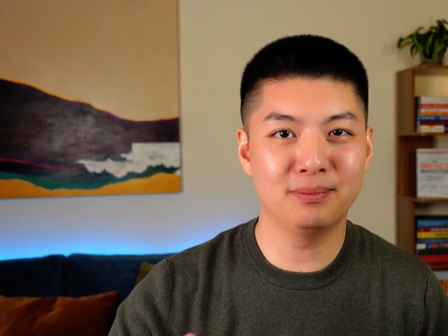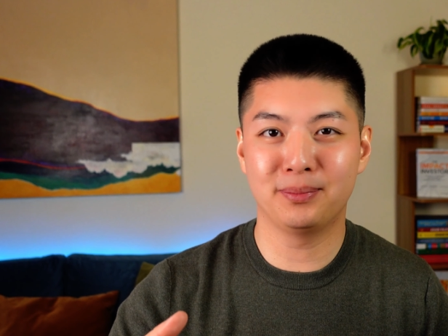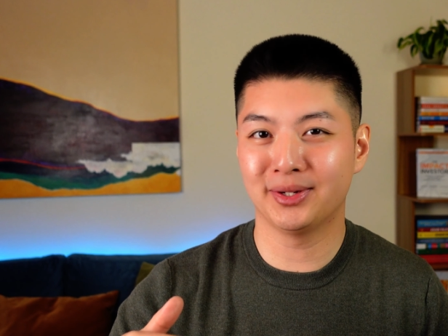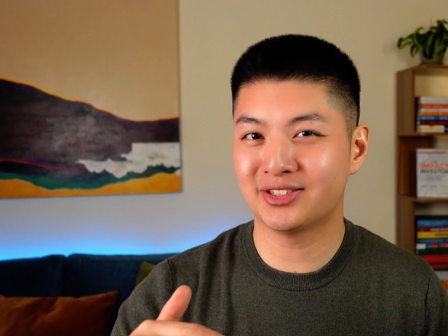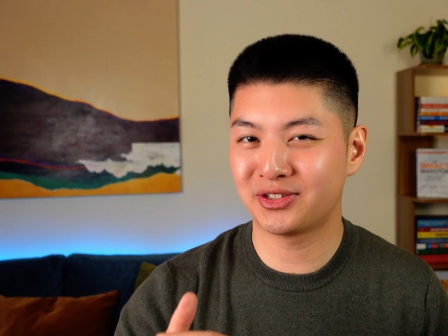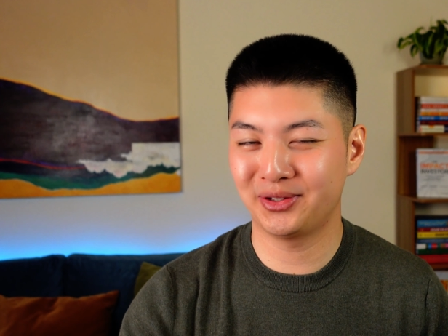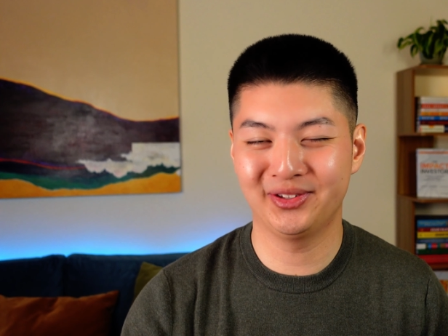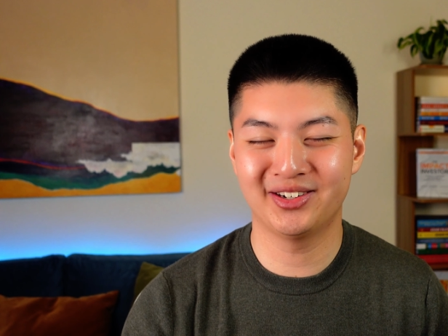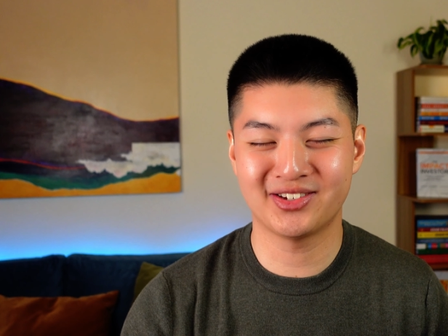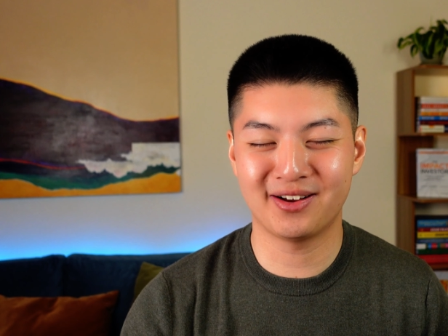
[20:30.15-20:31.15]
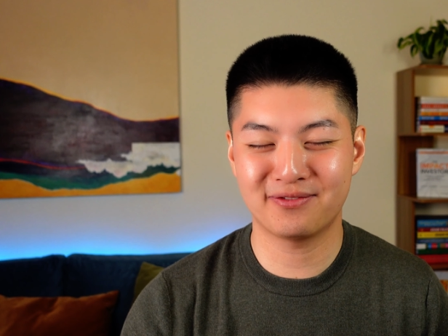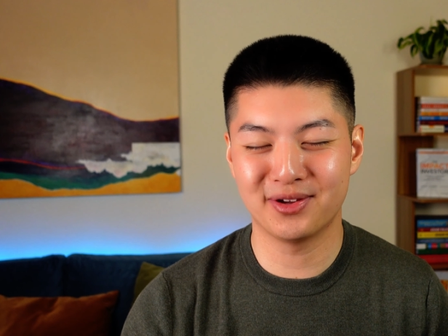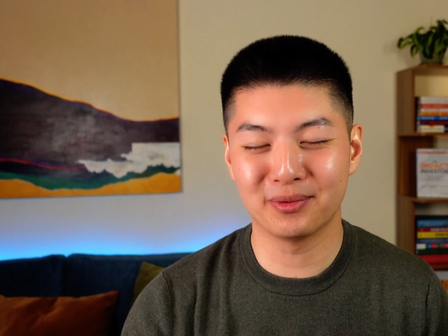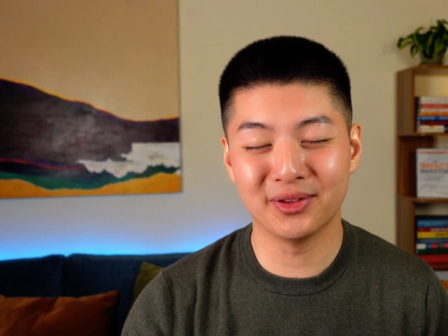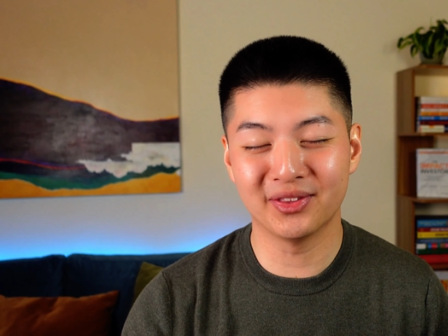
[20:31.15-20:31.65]
but certainly does not fit
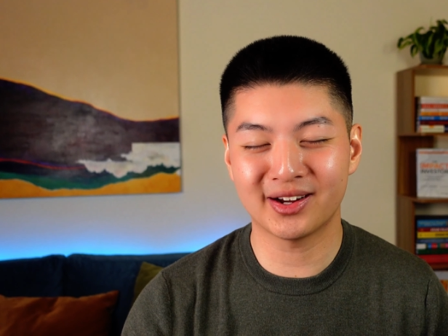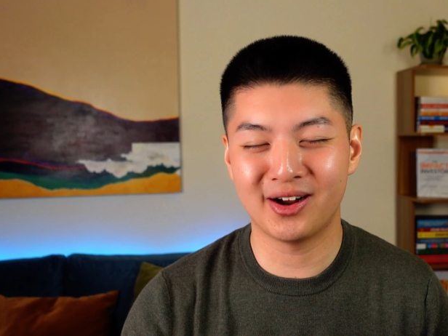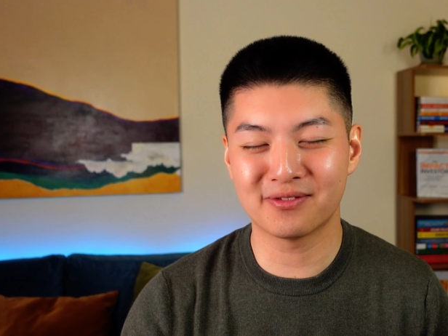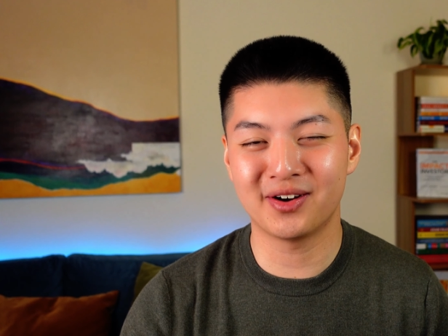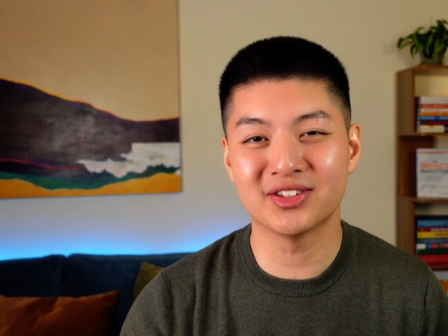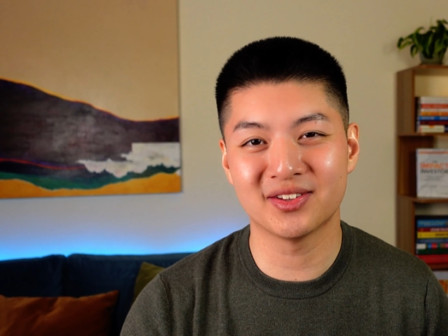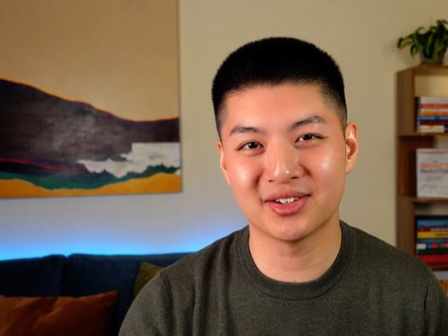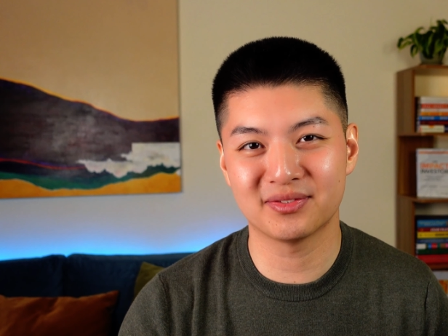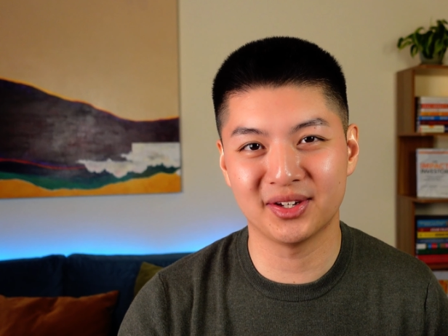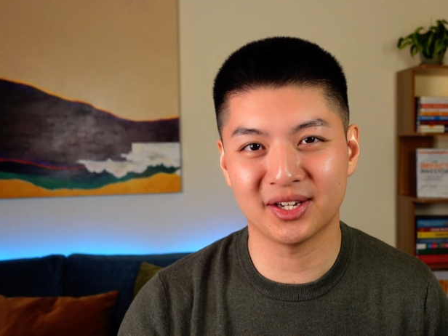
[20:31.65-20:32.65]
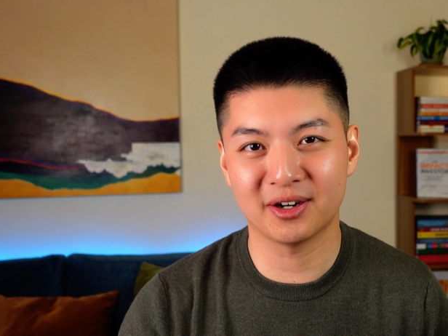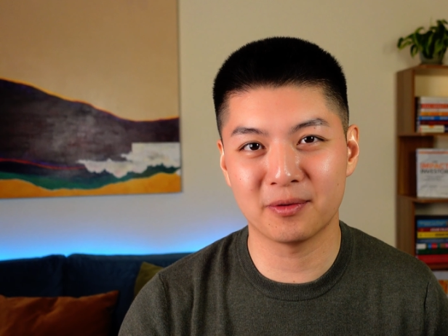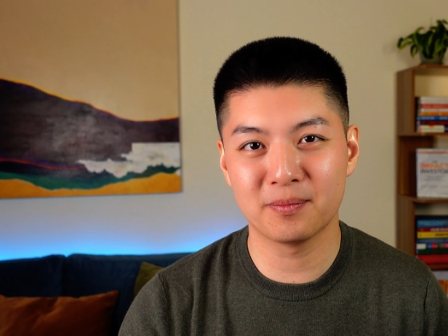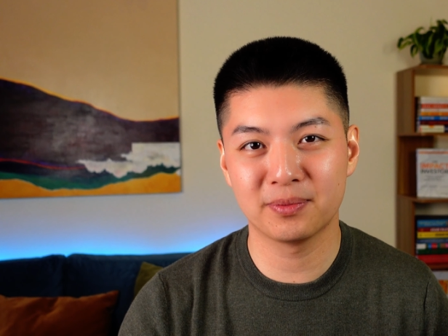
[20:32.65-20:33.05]
within the confines of this video.